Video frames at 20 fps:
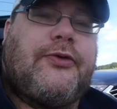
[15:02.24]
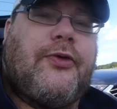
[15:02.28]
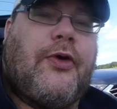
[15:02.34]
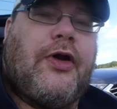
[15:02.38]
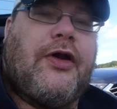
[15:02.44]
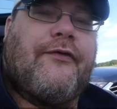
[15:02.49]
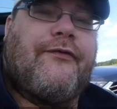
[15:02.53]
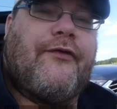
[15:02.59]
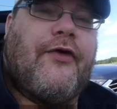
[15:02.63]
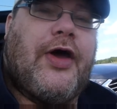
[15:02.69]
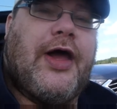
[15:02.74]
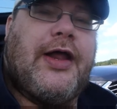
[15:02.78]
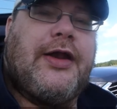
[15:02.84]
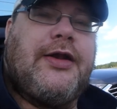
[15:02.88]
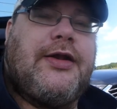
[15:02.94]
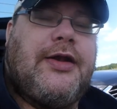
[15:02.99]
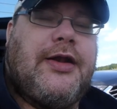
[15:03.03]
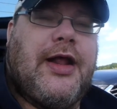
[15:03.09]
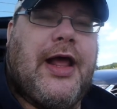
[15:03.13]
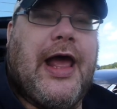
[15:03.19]

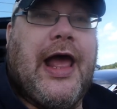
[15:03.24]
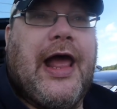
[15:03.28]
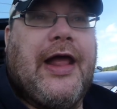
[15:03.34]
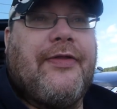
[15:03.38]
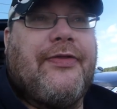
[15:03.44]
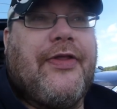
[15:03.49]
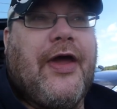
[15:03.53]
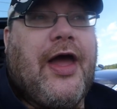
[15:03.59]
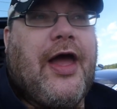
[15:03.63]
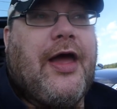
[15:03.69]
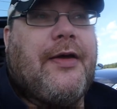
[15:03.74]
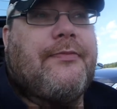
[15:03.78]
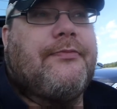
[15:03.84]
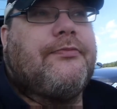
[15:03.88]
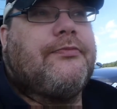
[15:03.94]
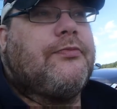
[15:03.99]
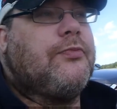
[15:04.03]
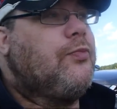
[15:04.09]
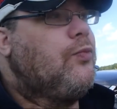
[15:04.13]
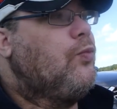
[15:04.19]
qualifying, and
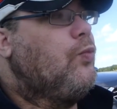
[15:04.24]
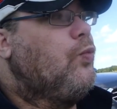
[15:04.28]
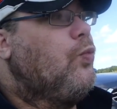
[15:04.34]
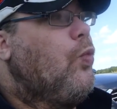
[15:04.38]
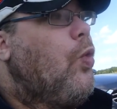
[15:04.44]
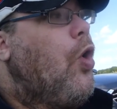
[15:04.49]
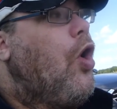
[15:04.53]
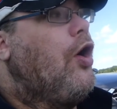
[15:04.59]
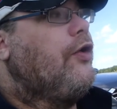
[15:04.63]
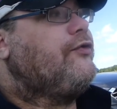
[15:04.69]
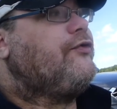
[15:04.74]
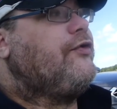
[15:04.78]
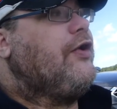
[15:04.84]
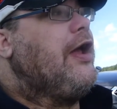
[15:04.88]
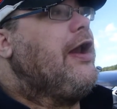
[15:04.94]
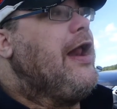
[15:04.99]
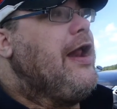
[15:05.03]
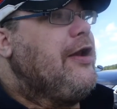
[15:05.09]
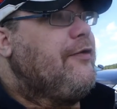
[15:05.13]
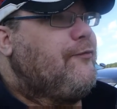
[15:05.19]
um, what
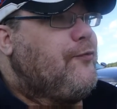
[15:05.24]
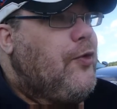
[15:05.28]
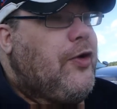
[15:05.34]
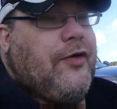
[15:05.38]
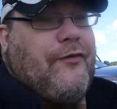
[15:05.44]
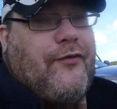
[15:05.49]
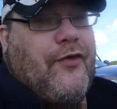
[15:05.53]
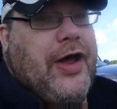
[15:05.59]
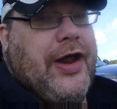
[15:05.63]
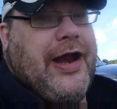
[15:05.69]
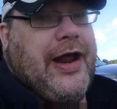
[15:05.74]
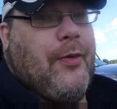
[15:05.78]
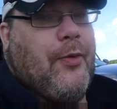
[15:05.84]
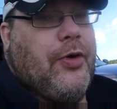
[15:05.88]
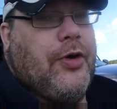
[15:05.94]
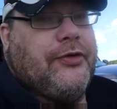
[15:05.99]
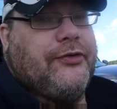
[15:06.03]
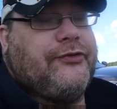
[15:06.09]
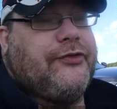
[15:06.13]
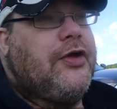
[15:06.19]
an end of qualifying that
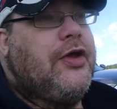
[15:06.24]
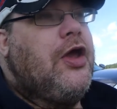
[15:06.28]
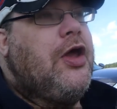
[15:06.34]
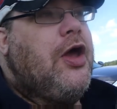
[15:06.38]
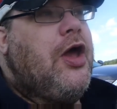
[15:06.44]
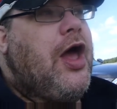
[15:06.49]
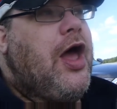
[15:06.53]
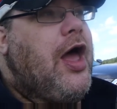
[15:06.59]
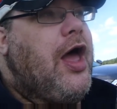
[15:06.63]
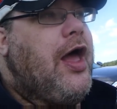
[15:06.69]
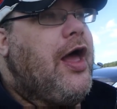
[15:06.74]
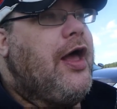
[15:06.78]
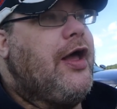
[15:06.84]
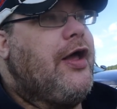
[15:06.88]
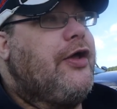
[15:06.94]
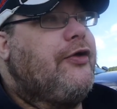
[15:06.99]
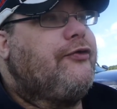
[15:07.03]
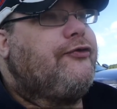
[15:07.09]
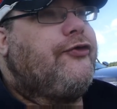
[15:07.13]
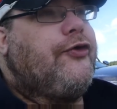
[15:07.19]
was.
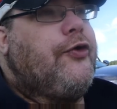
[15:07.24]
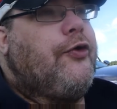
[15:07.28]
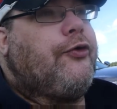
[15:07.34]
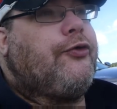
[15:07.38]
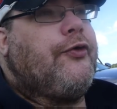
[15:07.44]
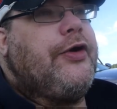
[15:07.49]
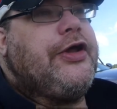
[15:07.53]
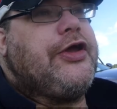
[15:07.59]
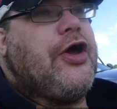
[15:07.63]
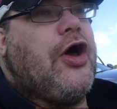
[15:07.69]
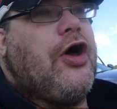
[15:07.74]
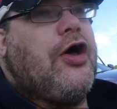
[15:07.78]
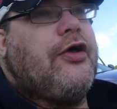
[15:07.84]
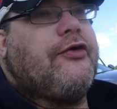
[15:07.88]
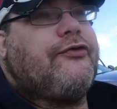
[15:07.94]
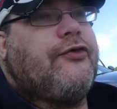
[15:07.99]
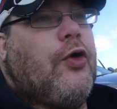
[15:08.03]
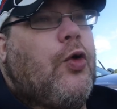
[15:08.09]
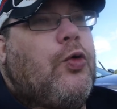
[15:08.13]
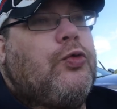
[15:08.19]
Uh, two or three
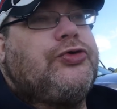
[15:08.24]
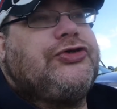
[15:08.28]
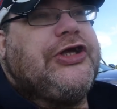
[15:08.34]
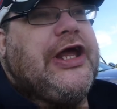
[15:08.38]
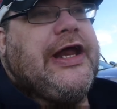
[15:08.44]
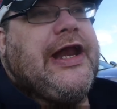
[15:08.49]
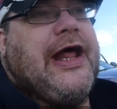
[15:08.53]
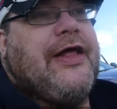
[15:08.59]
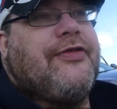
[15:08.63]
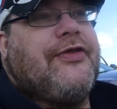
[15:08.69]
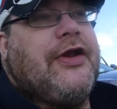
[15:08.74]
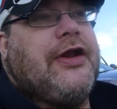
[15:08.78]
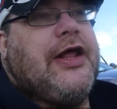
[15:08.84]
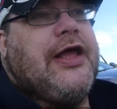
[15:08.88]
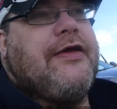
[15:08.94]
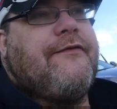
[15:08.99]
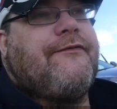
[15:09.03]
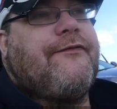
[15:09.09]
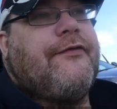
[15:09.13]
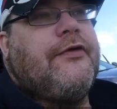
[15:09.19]
cars all sitting
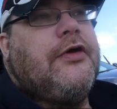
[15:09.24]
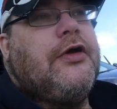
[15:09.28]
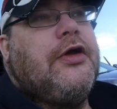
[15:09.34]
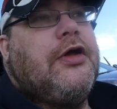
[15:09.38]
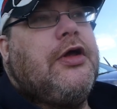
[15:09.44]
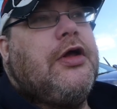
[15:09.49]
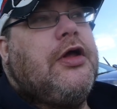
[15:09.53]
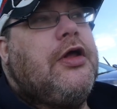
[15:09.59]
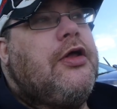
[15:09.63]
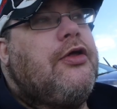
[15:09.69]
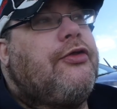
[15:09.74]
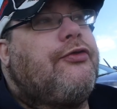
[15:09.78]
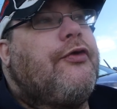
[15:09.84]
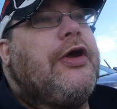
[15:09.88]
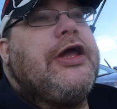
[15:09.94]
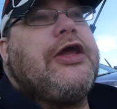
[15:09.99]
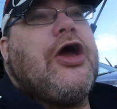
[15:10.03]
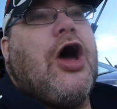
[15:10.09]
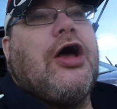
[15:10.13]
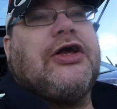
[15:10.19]
underneath,
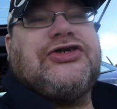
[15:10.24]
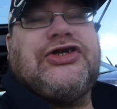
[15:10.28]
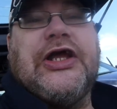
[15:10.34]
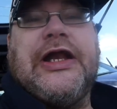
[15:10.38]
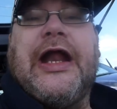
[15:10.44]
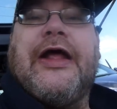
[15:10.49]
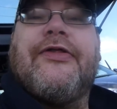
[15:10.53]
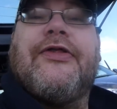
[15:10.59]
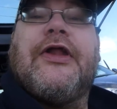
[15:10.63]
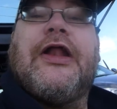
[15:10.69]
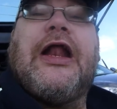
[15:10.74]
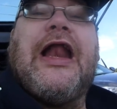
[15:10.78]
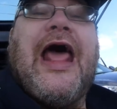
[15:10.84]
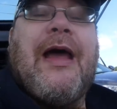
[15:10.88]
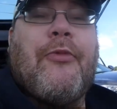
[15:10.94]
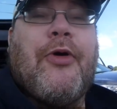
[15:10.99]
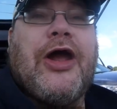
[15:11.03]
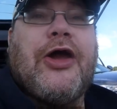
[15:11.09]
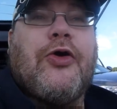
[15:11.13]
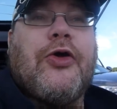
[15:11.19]
three cars sitting under the
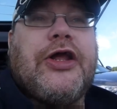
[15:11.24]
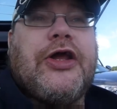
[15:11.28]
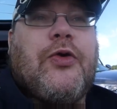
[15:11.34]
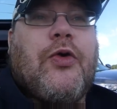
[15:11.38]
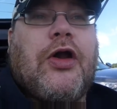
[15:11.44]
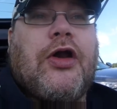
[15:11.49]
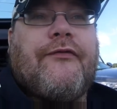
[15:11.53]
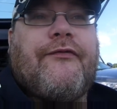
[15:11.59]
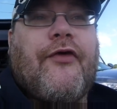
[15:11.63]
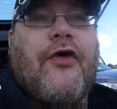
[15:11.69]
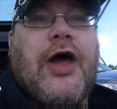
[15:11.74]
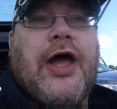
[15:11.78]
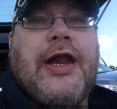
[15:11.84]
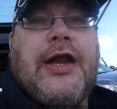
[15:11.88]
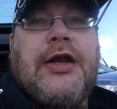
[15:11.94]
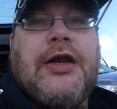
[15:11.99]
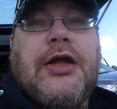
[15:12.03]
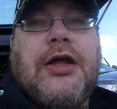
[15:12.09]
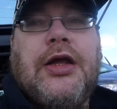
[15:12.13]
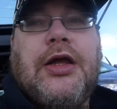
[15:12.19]
lap record in
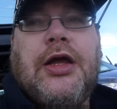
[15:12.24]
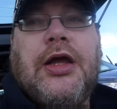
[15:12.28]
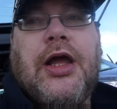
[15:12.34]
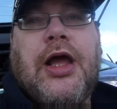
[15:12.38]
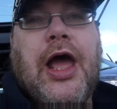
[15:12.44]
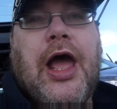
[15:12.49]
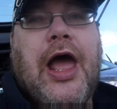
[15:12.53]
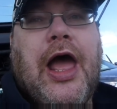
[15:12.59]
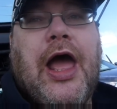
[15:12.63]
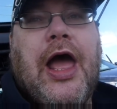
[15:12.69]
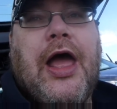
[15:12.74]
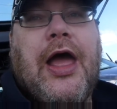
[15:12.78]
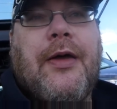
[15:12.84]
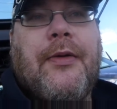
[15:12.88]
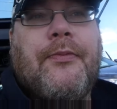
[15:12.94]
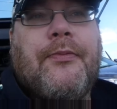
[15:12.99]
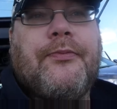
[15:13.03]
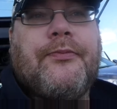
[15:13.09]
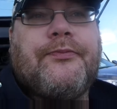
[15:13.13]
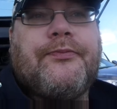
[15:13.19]
qualifying,
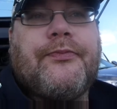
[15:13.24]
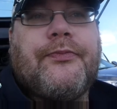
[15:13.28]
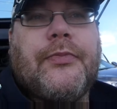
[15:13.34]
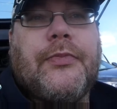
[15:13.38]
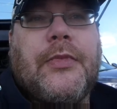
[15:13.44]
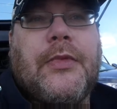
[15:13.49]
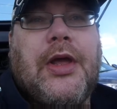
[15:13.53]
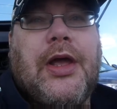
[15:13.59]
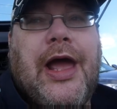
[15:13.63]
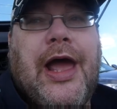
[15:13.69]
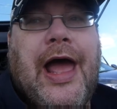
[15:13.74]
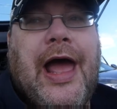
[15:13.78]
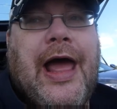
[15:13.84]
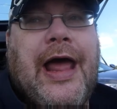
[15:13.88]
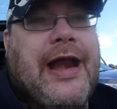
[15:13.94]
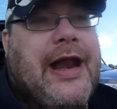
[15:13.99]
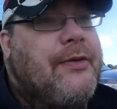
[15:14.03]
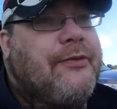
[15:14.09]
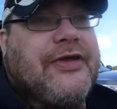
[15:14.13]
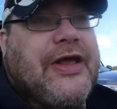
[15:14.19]
um,
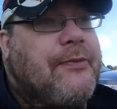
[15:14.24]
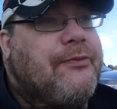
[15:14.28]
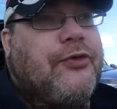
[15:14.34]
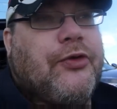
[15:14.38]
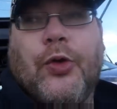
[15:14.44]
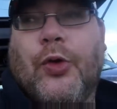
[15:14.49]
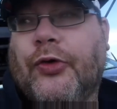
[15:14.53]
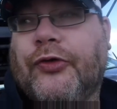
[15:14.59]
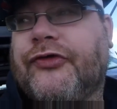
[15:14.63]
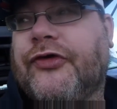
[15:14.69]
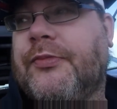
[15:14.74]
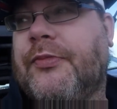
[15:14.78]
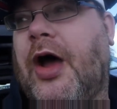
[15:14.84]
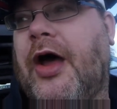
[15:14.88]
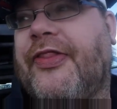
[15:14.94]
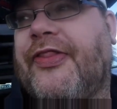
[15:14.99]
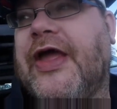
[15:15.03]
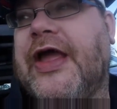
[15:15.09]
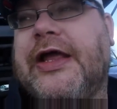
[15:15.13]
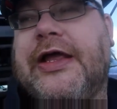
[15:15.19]
and that was absolutely awesome.
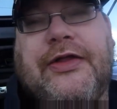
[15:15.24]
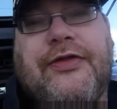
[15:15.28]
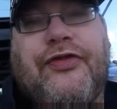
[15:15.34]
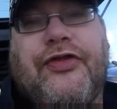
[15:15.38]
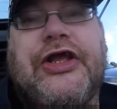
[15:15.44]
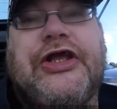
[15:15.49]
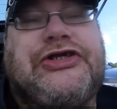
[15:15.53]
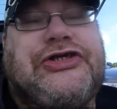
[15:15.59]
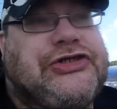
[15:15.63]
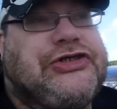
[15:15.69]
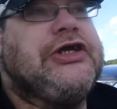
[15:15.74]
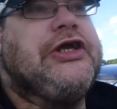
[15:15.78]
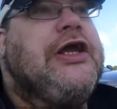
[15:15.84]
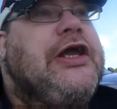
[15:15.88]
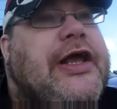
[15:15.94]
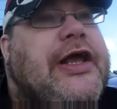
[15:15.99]
I think this